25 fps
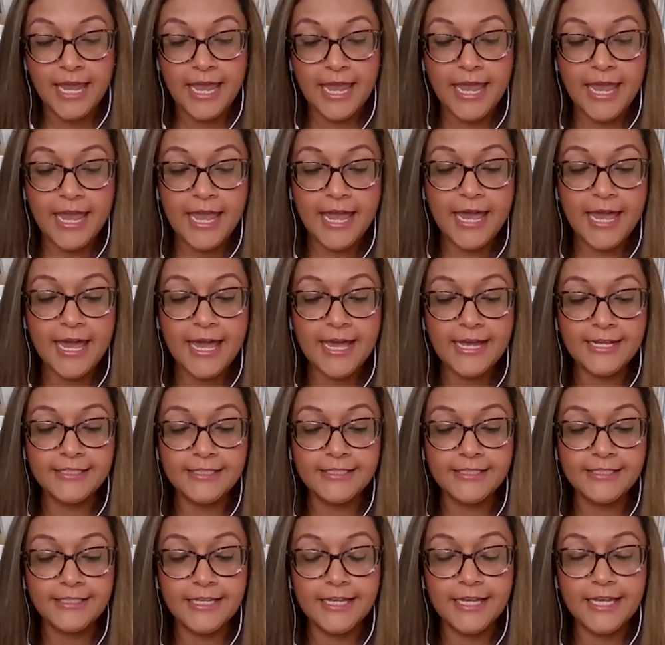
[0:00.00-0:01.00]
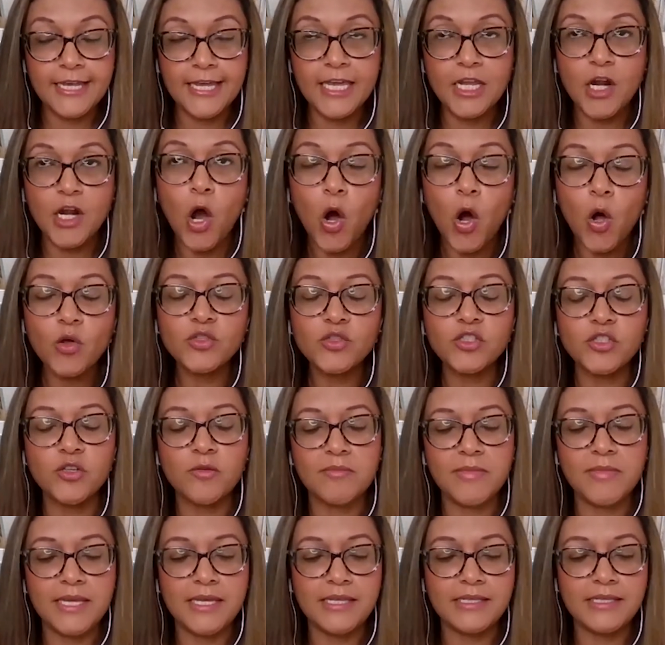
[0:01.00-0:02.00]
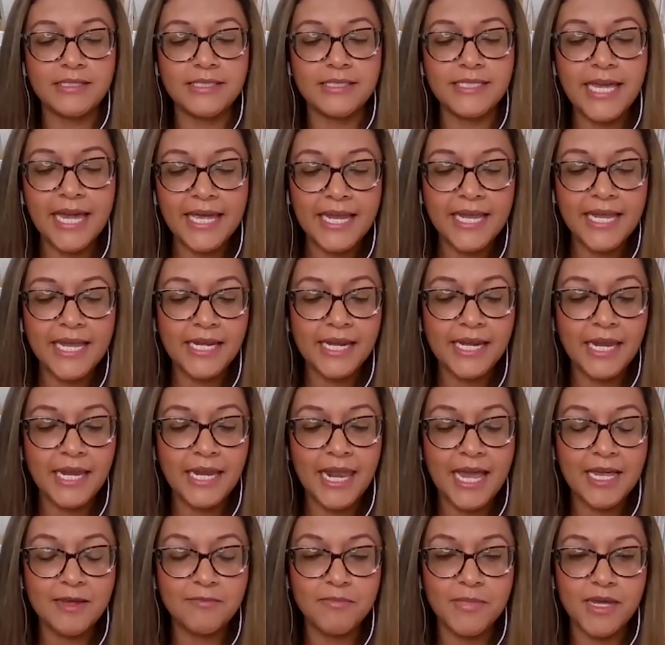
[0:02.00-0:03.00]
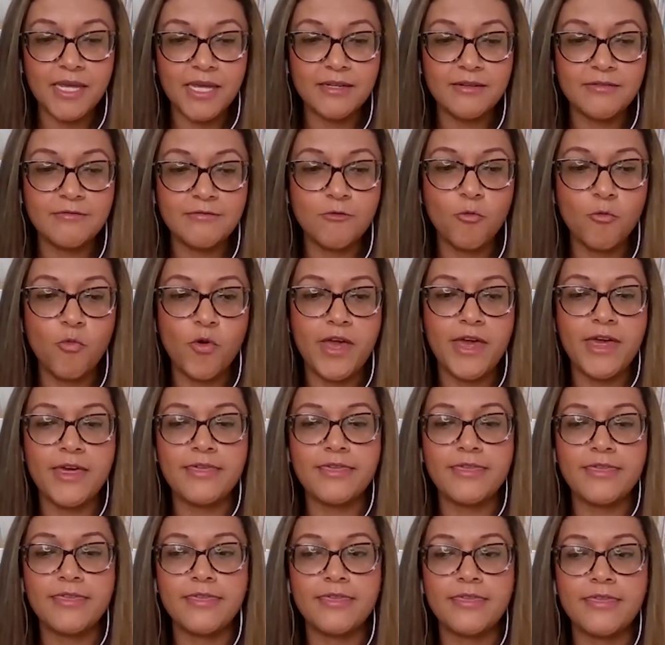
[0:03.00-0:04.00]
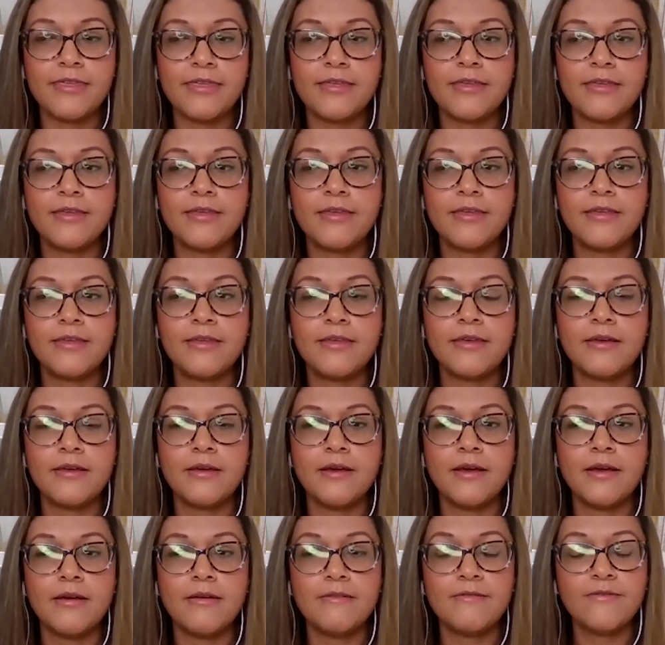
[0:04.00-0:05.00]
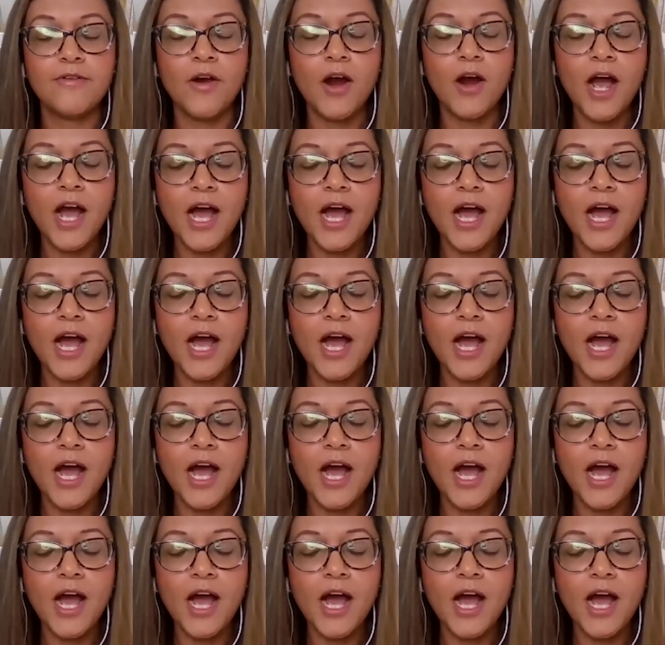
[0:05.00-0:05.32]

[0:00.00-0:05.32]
And it also means getting in alignment with, for